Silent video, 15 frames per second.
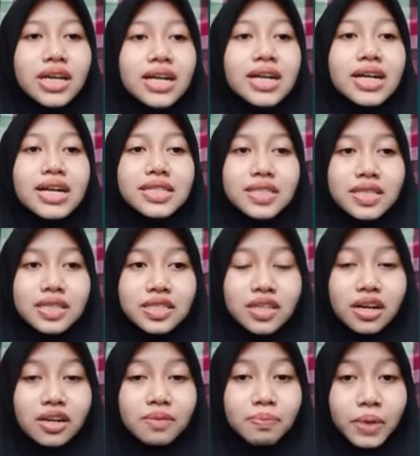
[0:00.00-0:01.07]
a central
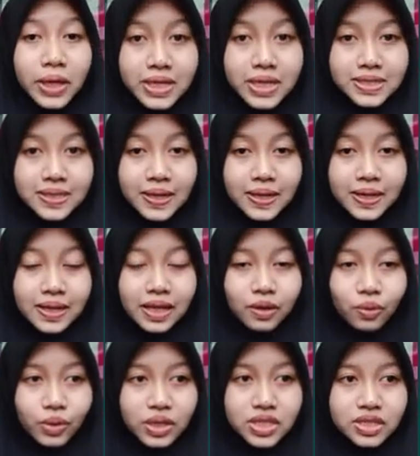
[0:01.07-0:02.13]
place in
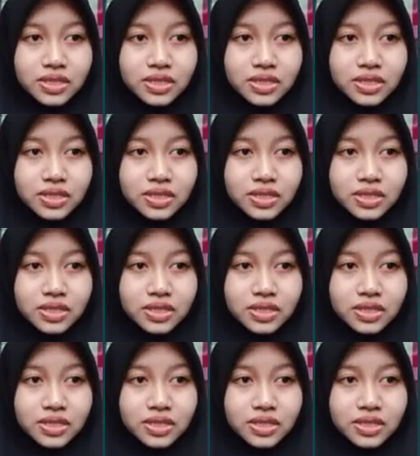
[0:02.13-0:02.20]
language.